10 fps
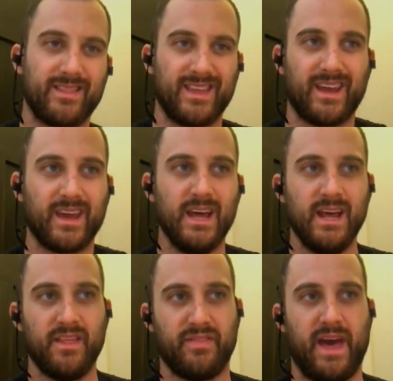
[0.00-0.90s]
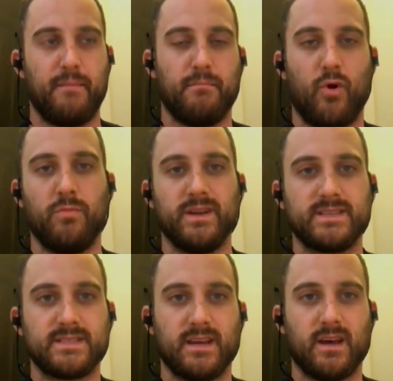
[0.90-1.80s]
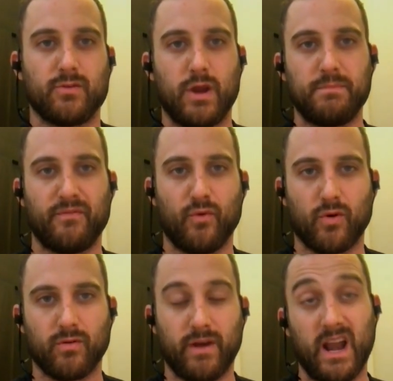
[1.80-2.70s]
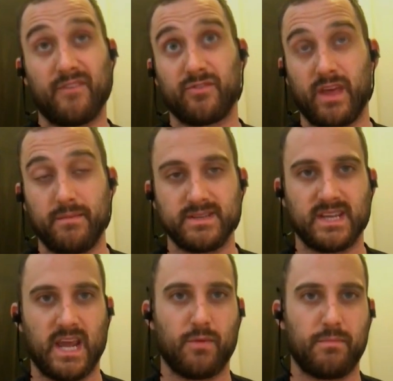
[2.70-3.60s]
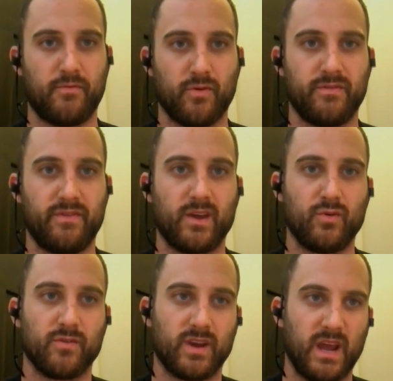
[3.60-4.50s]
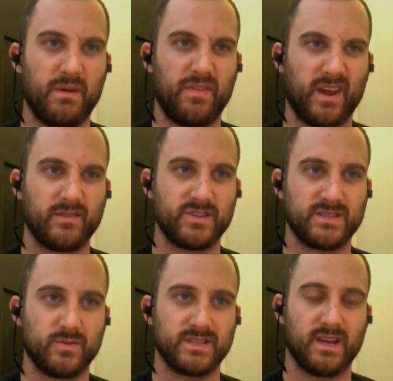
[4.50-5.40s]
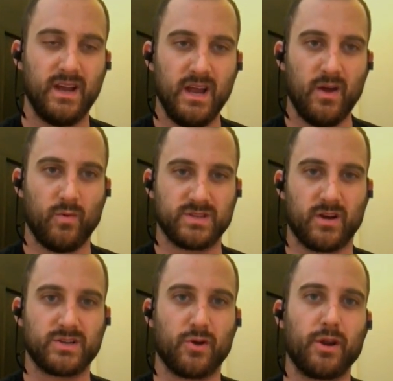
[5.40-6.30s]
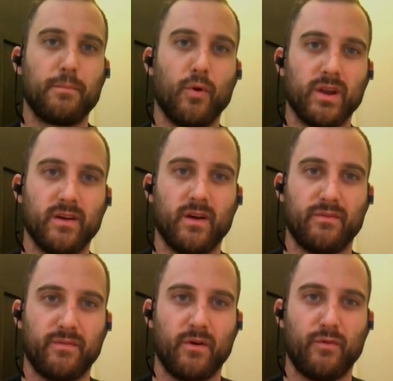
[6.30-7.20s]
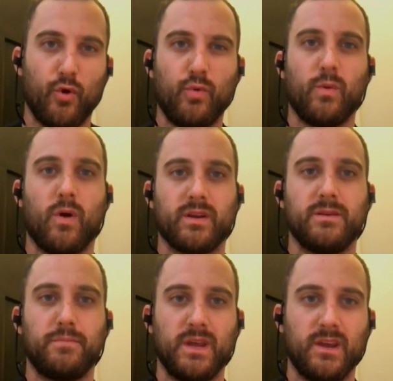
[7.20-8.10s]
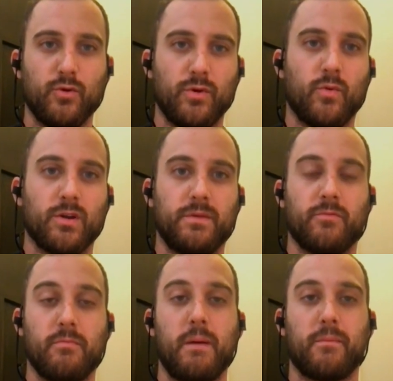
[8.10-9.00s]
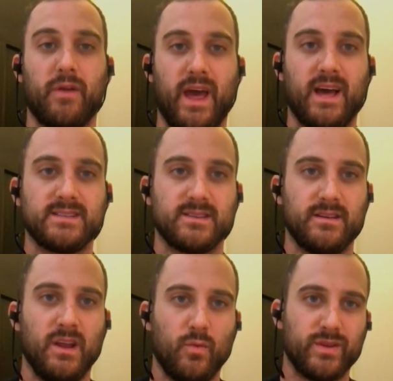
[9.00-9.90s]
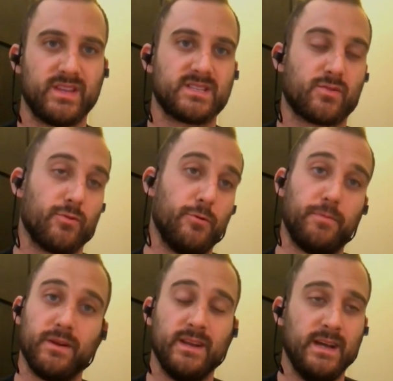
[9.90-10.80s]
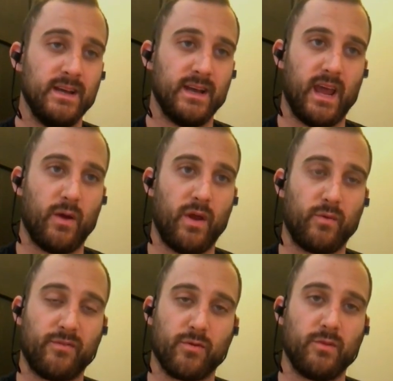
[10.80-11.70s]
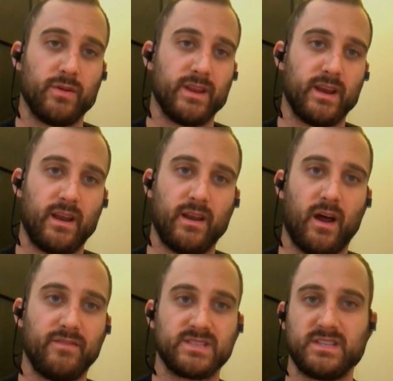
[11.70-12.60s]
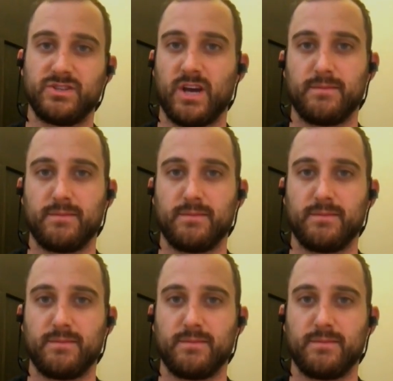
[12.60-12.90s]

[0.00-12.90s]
And I think that moment uh, right before, right after the Edmonton game, right before the Vancouver game, I think it just was was our turning point of, of who we wanted to be, who we want to be remembered as, and with this group. And and, and we run with it. And obviously, the